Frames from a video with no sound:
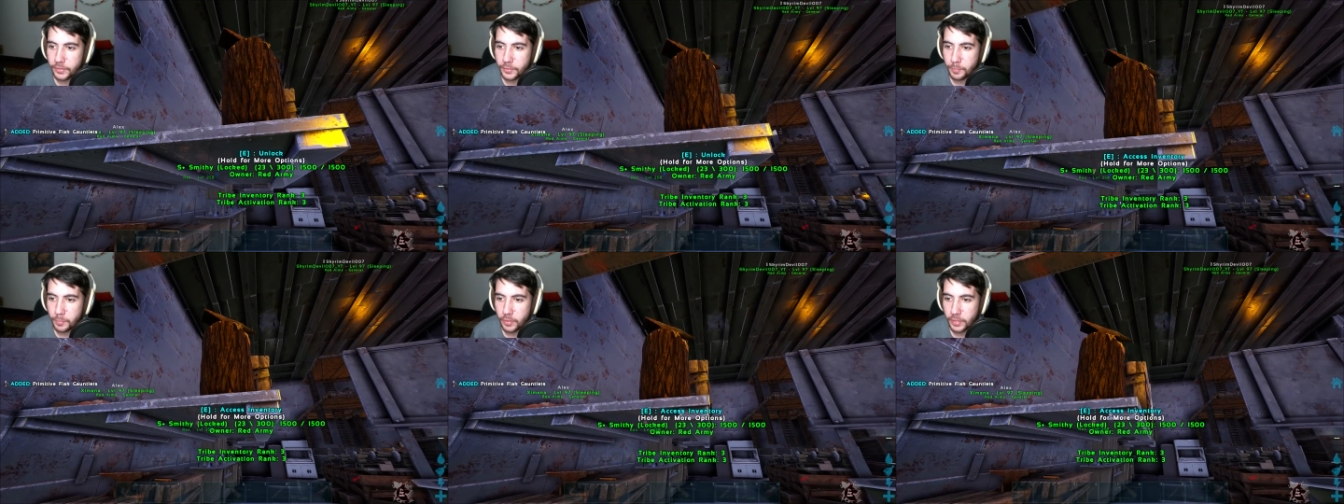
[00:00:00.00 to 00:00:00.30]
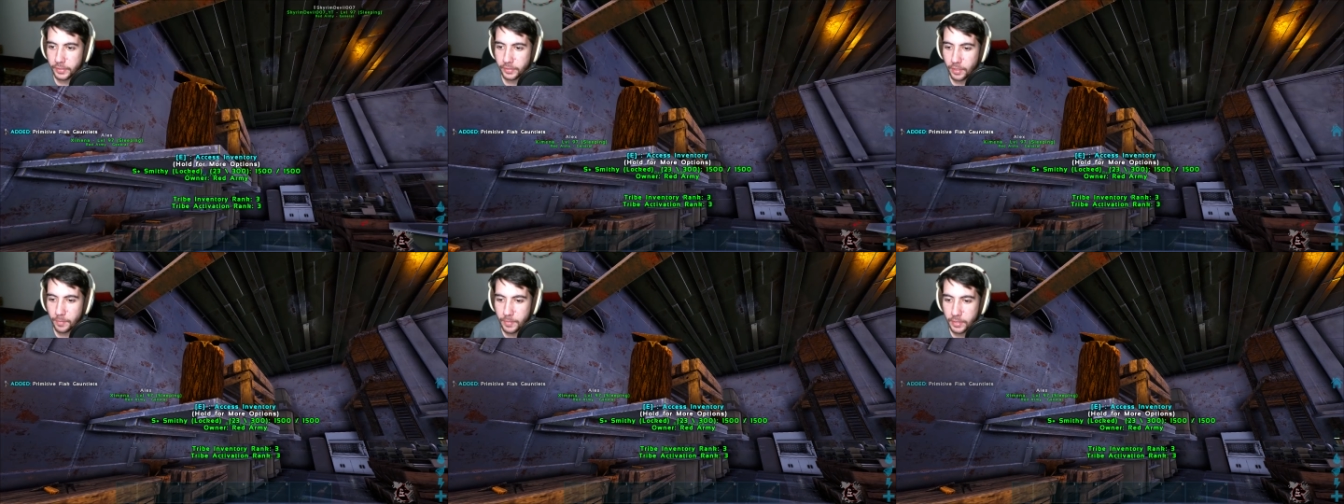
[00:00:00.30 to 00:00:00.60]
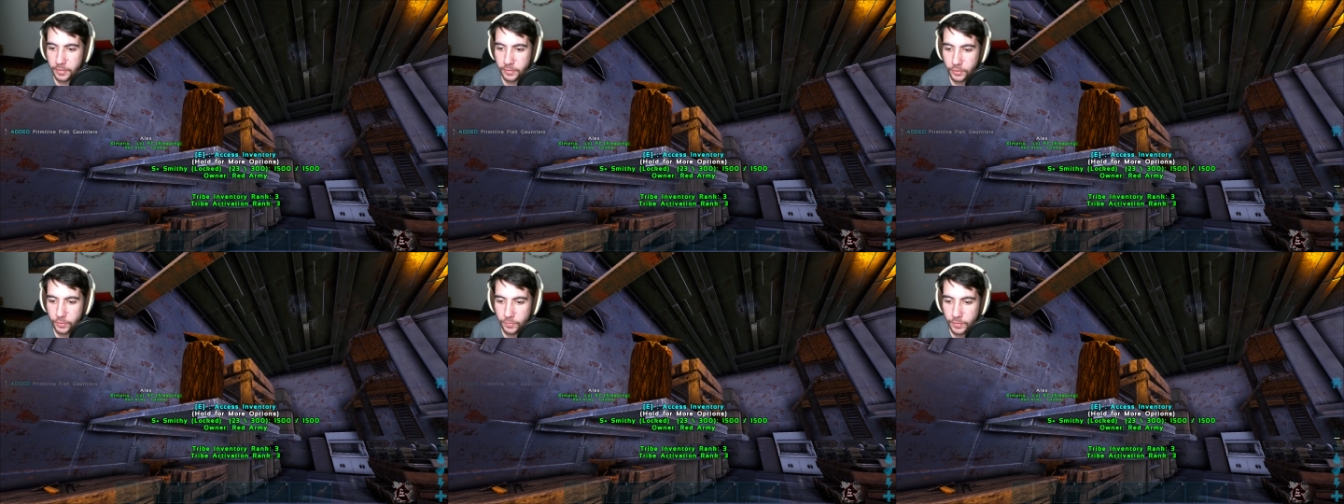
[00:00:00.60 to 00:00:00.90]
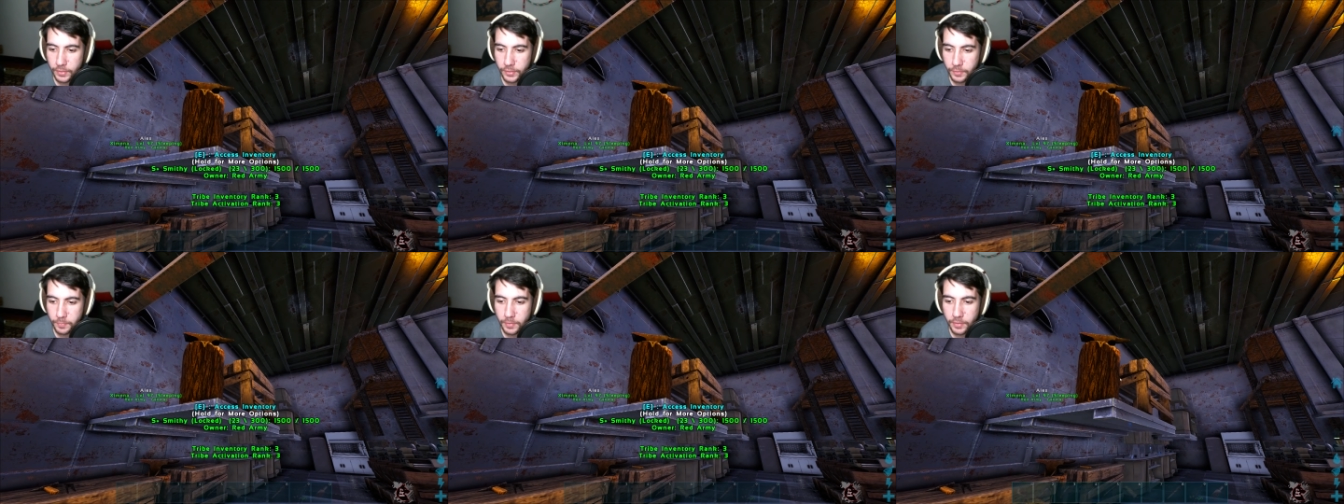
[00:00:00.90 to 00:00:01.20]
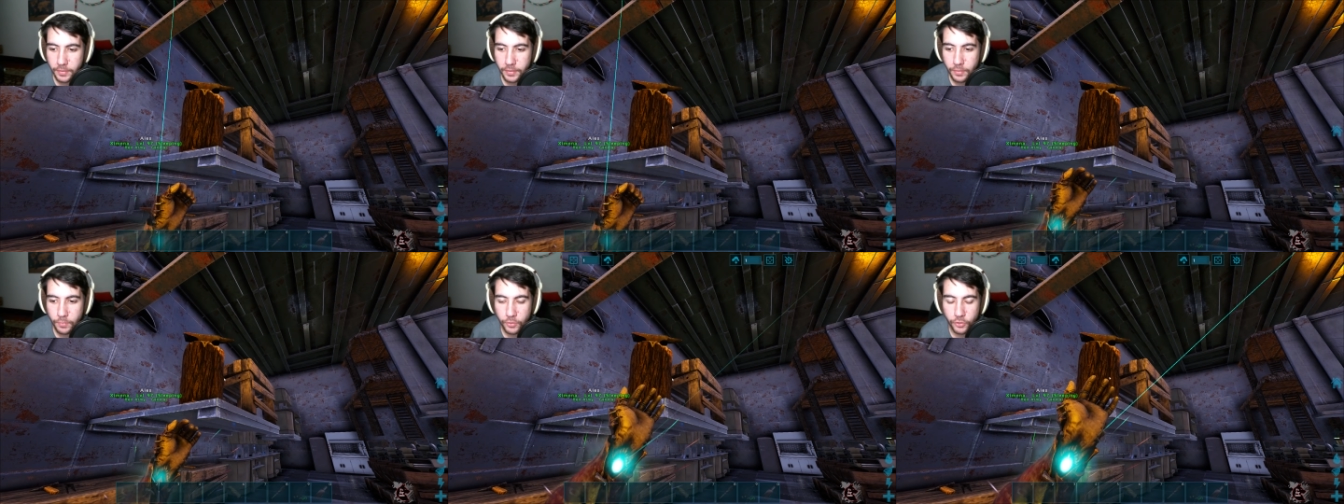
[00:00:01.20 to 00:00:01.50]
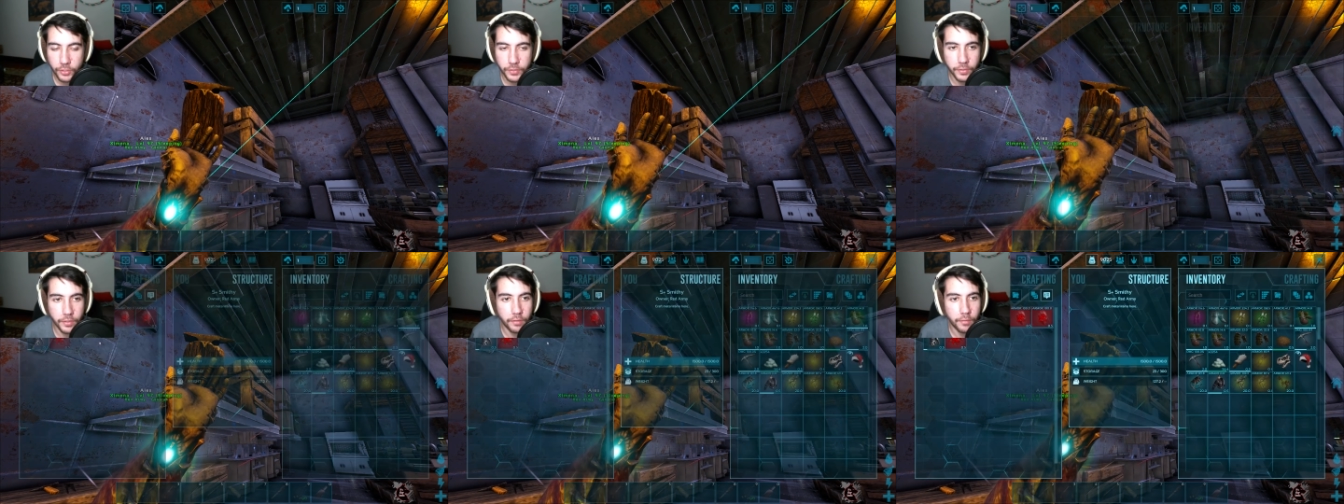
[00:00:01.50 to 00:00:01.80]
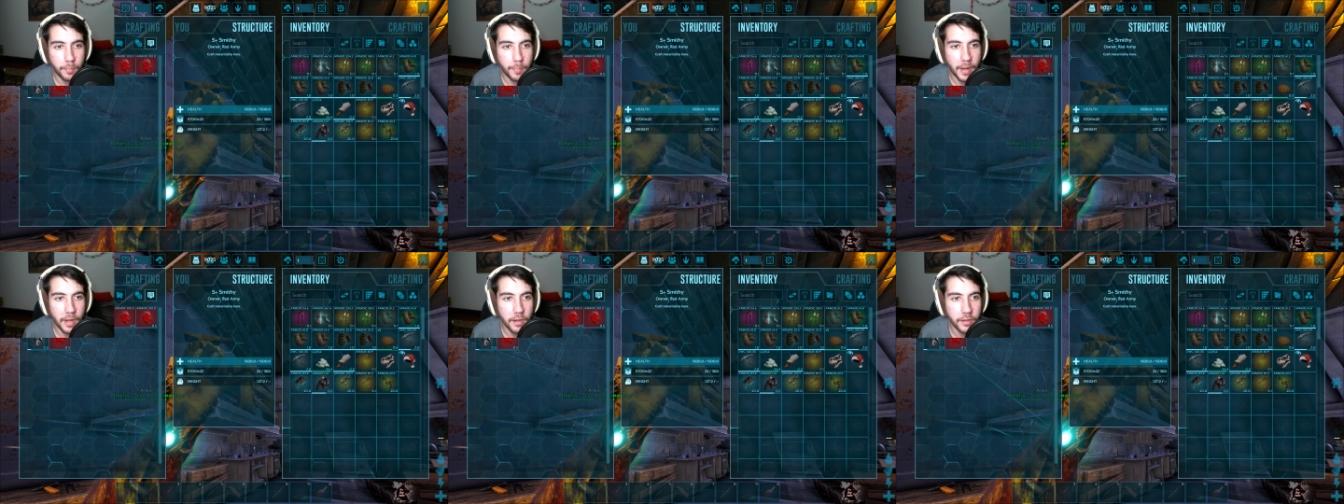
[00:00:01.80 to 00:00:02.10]
putting them into the smithy, which is our
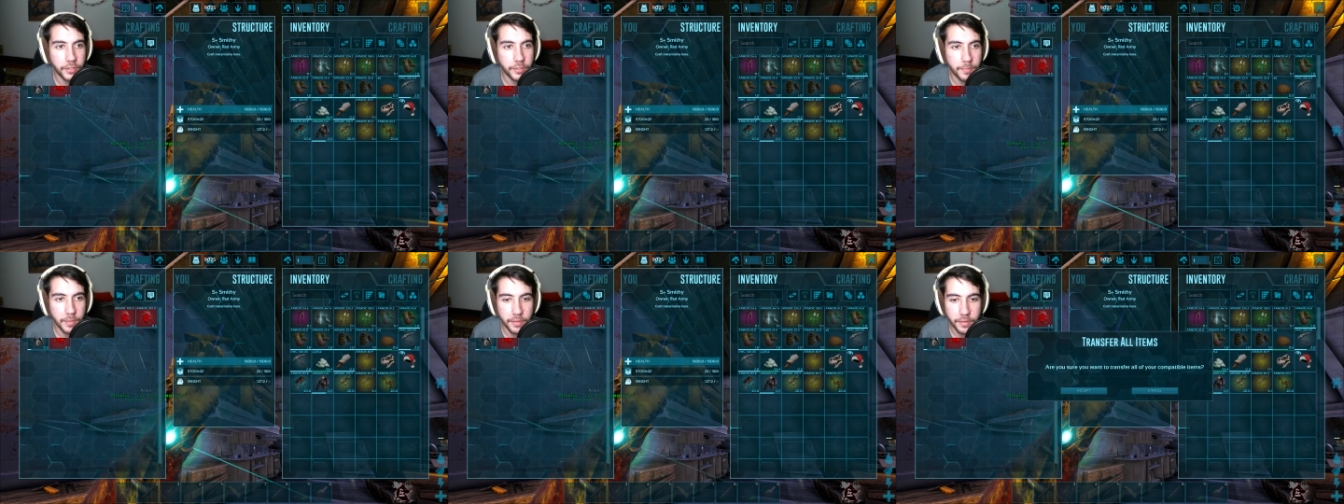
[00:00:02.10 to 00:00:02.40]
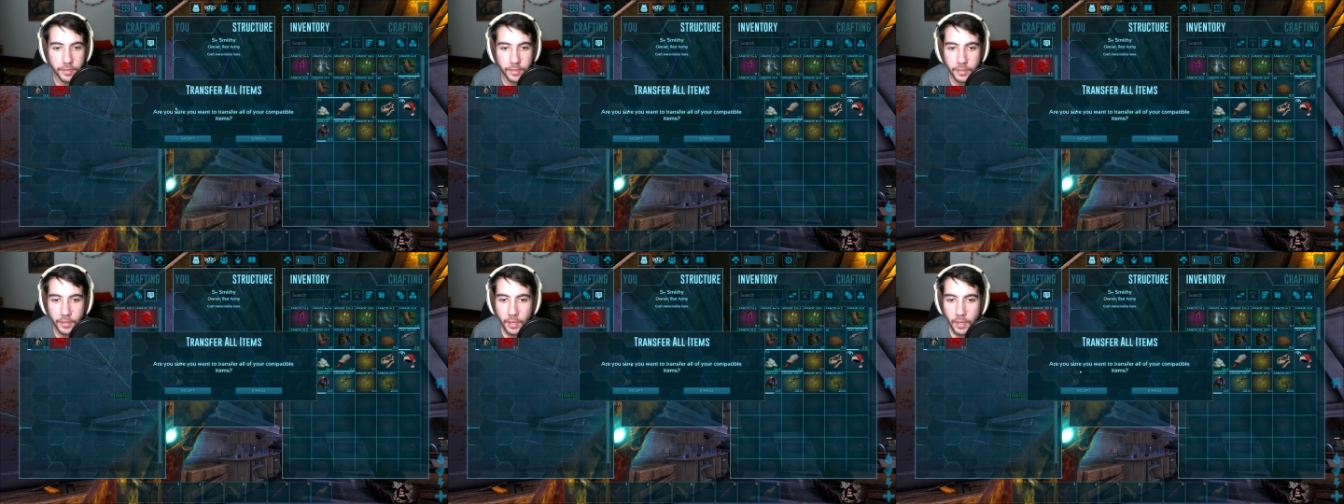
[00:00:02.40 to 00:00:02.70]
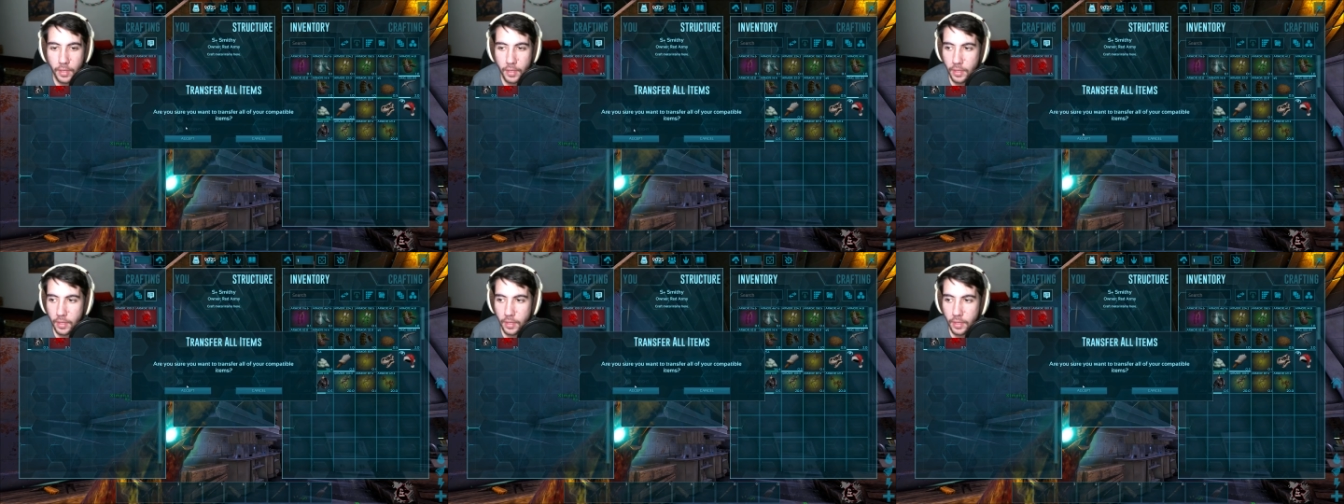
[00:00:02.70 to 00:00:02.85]
repair smithy.